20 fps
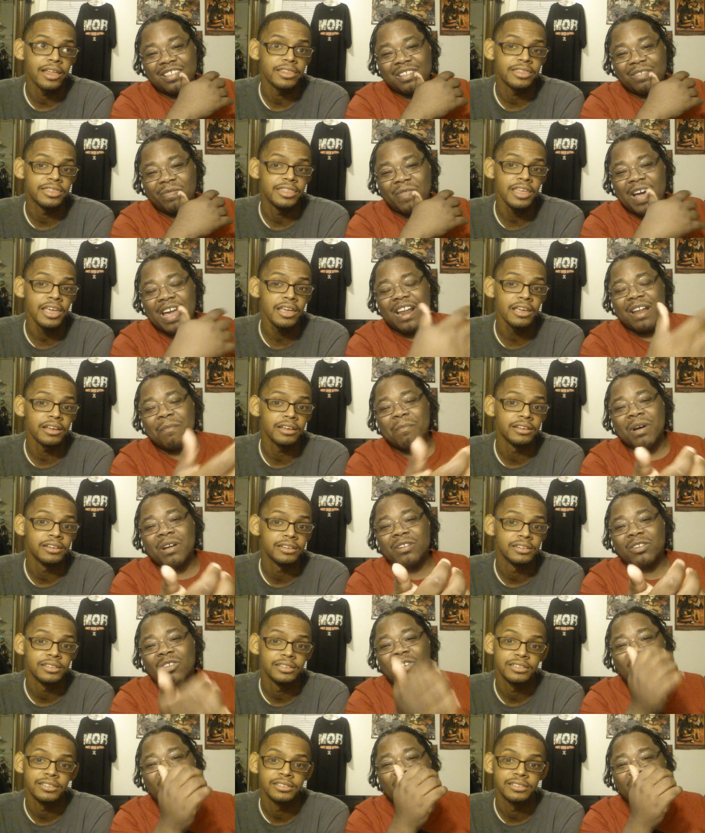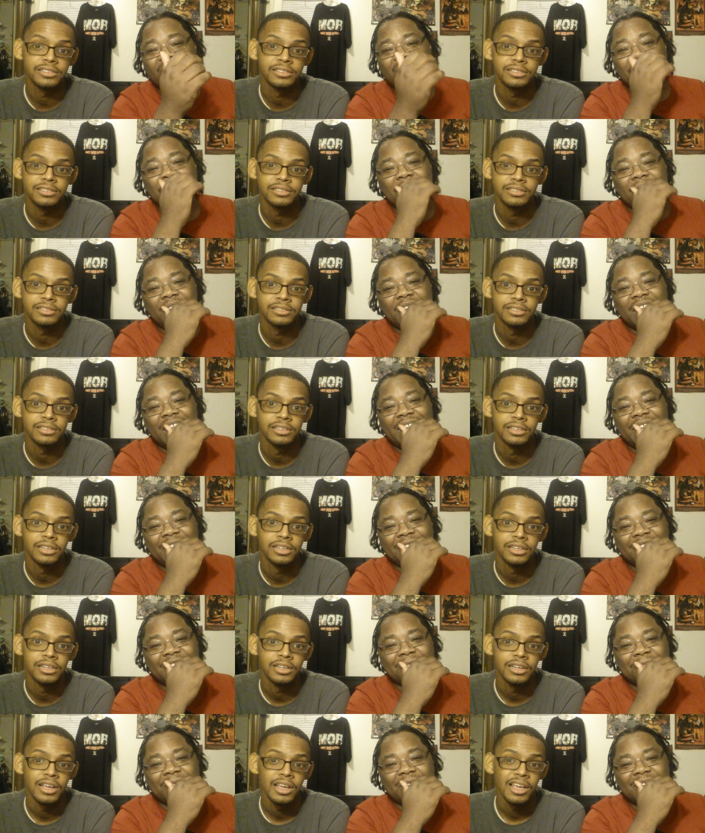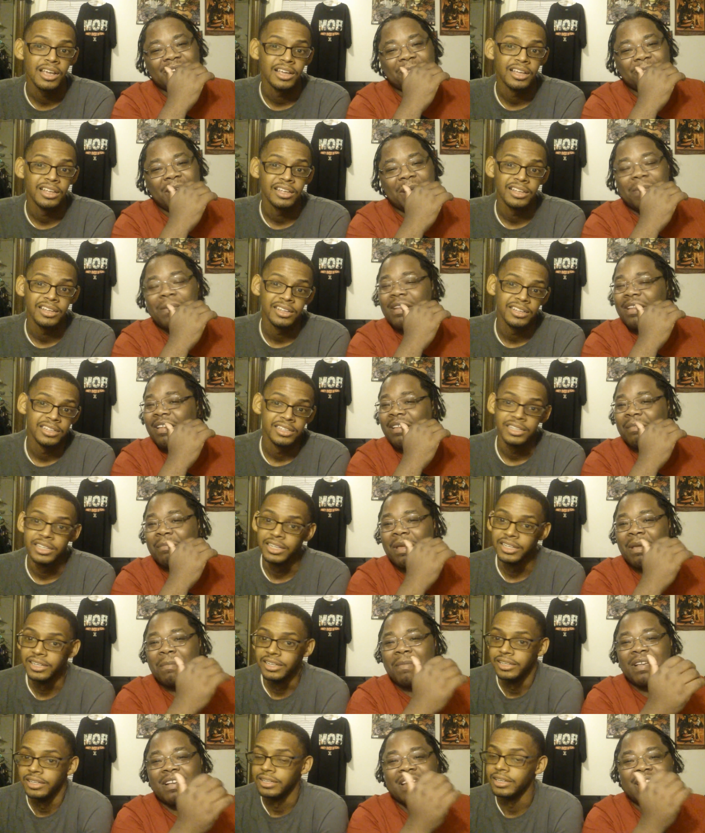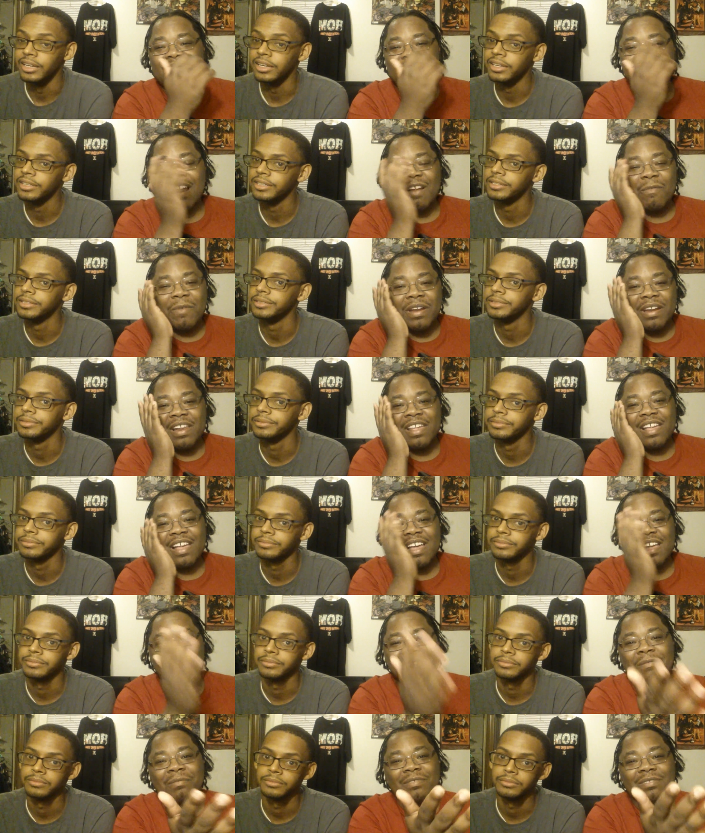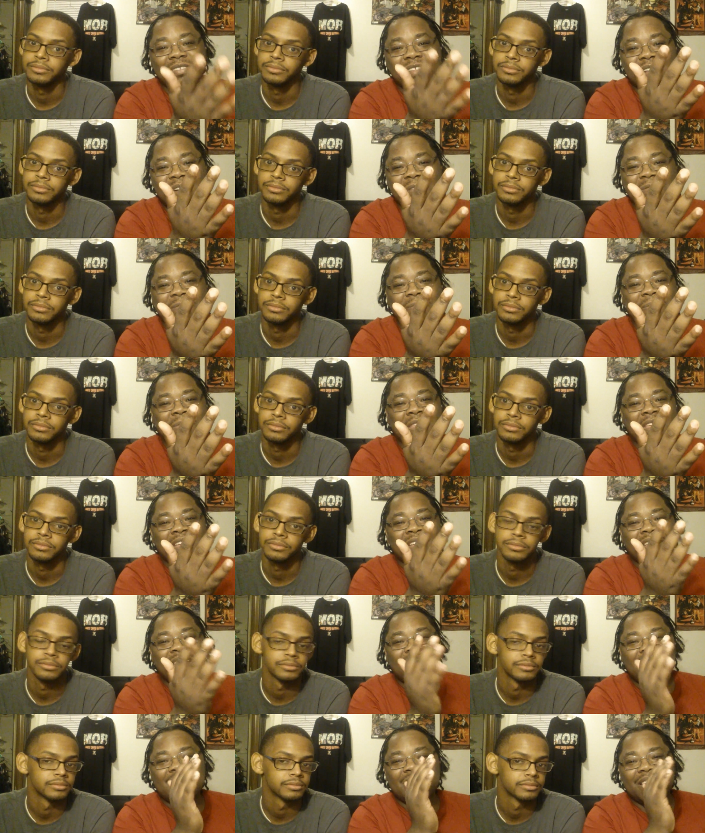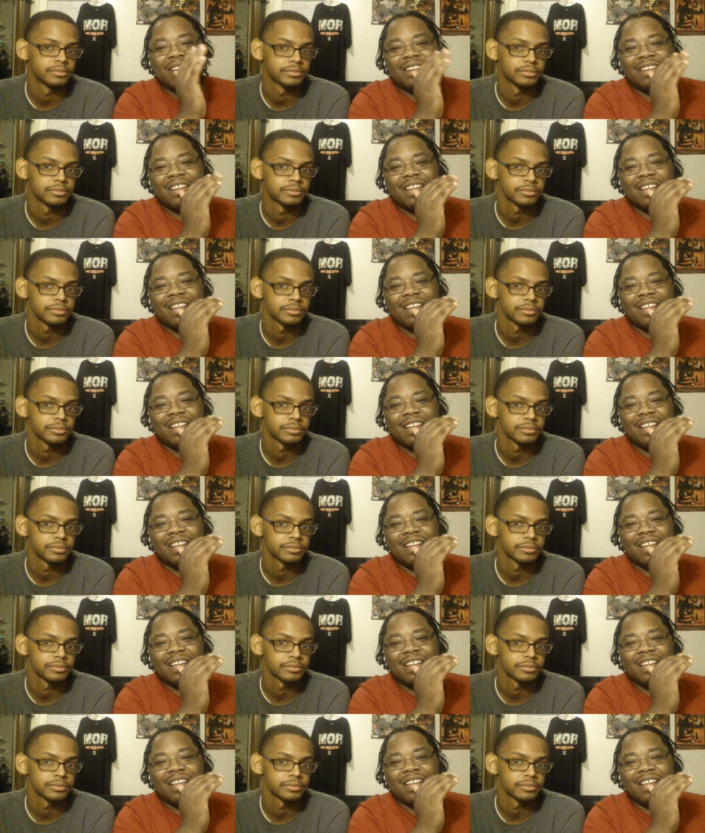Speaker 1: Fighting Madara should have been easy, but maybe maybe because he got a Rinnegan himself, he can